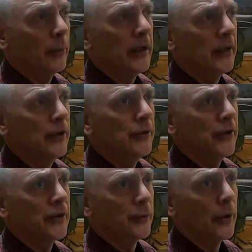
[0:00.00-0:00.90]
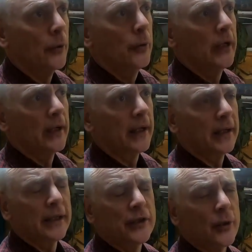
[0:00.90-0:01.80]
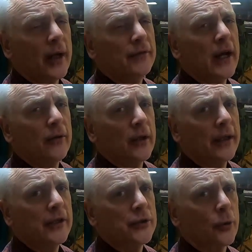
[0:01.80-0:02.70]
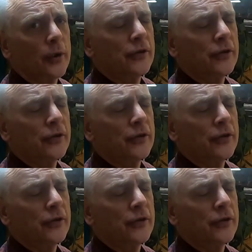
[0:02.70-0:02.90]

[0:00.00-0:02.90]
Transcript: we could use his road and I can then drive down the lakeshore.